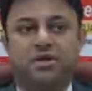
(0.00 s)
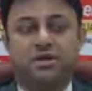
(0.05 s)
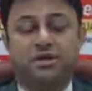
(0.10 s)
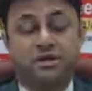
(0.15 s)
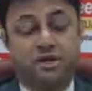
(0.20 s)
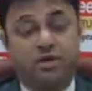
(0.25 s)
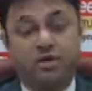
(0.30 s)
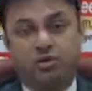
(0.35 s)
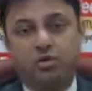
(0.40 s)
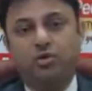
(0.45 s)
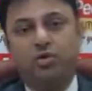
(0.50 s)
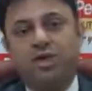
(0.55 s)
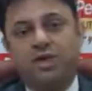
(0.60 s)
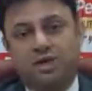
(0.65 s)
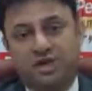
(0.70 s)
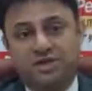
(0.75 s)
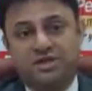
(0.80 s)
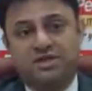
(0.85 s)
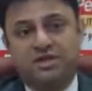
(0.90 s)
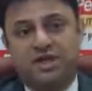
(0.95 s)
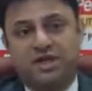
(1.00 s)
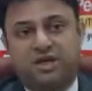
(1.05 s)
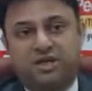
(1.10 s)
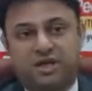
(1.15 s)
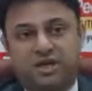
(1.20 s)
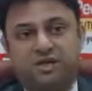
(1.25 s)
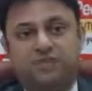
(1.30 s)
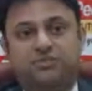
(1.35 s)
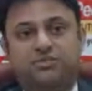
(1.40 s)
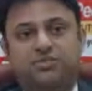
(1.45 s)
The only risk that
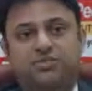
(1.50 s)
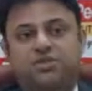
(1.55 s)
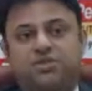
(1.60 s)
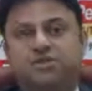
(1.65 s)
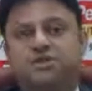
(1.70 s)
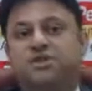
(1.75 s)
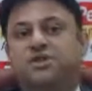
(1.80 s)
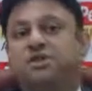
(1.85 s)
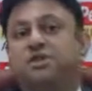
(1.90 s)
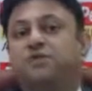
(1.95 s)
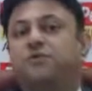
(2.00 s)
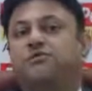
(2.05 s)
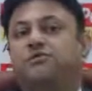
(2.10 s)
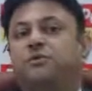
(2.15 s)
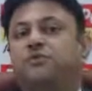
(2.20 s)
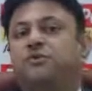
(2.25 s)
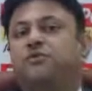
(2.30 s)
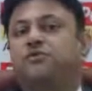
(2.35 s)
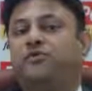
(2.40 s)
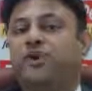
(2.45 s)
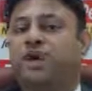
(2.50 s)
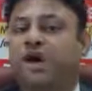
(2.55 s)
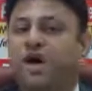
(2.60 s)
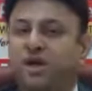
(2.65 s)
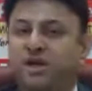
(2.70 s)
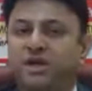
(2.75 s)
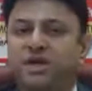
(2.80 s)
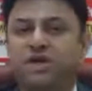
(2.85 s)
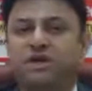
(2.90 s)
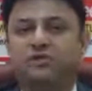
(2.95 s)
comes is in the form of
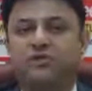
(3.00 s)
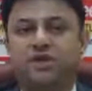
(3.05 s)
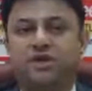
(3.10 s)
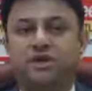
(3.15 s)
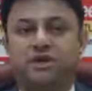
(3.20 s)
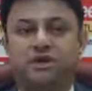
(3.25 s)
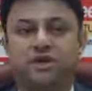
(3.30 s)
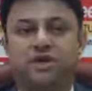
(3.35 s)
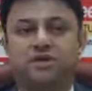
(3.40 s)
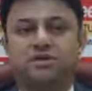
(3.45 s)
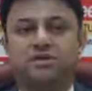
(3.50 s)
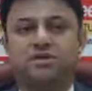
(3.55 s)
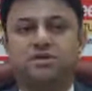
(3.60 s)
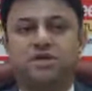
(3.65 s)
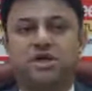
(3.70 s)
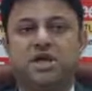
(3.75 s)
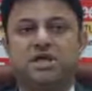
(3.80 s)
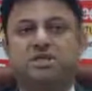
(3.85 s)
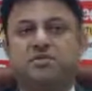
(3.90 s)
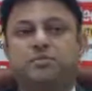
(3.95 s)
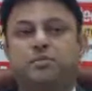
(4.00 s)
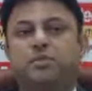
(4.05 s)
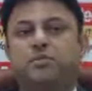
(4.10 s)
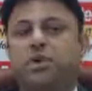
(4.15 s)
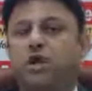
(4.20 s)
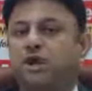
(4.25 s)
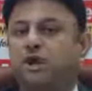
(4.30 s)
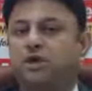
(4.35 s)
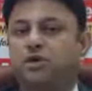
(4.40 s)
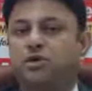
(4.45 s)
uneven returns as per
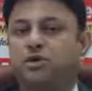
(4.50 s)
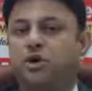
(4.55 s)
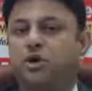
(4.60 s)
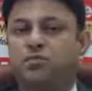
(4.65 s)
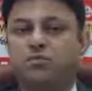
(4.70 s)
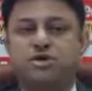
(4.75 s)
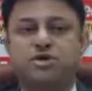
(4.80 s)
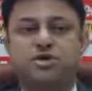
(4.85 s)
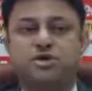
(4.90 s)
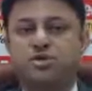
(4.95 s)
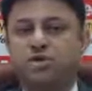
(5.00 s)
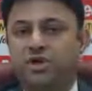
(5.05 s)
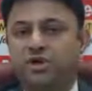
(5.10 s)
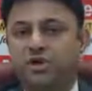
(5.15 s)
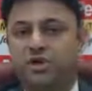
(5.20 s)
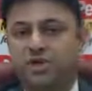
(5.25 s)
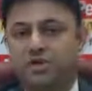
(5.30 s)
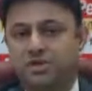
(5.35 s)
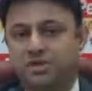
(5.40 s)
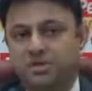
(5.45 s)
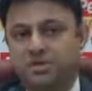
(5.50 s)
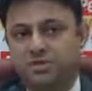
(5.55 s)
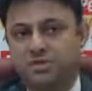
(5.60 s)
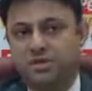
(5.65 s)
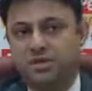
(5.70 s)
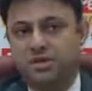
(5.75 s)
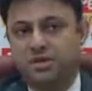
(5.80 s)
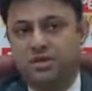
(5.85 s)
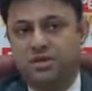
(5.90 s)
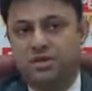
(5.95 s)
market opportunities,
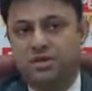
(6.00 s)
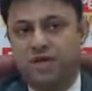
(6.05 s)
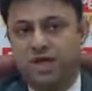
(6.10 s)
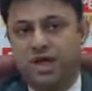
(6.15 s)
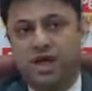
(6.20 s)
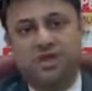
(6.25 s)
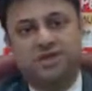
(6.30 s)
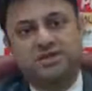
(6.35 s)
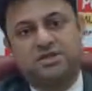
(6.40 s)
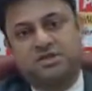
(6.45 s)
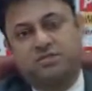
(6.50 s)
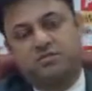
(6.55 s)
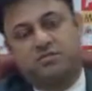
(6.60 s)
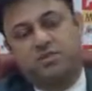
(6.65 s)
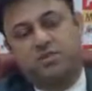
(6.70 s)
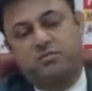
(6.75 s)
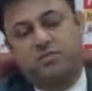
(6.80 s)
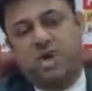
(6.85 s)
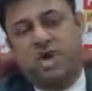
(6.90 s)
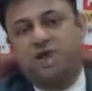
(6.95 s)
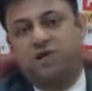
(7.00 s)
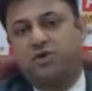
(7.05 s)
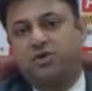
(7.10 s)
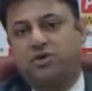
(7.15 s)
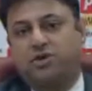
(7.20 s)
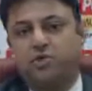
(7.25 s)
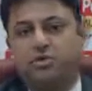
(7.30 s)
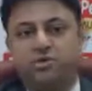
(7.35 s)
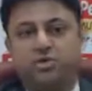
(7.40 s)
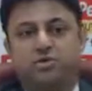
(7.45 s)
as market
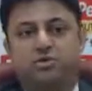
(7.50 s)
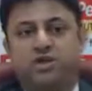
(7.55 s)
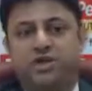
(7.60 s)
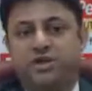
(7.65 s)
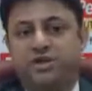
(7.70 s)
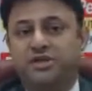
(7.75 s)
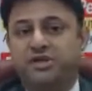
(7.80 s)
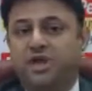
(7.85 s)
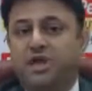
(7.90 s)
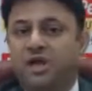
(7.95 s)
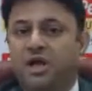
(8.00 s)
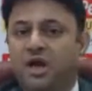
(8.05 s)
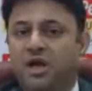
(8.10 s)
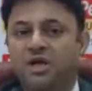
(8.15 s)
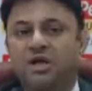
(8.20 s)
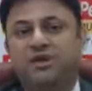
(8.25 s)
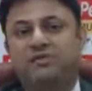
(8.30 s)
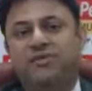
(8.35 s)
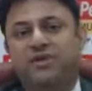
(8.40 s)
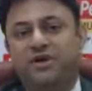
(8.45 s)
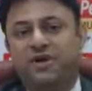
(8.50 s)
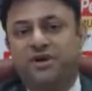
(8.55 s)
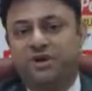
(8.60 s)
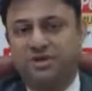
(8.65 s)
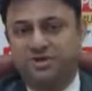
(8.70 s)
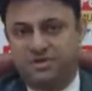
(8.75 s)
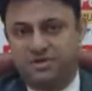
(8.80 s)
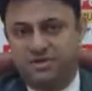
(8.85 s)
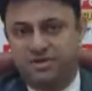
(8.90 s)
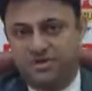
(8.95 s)
opportunities are unevenly
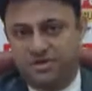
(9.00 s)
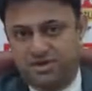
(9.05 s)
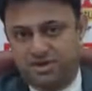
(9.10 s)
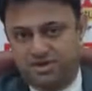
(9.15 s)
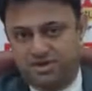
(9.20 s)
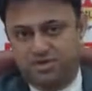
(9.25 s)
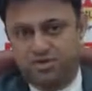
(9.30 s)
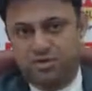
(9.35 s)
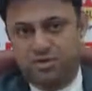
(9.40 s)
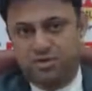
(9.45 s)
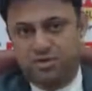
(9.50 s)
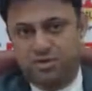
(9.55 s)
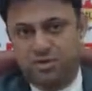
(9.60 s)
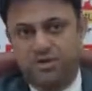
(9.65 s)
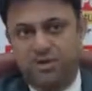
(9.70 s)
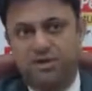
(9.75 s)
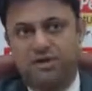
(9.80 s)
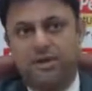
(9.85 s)
distributed.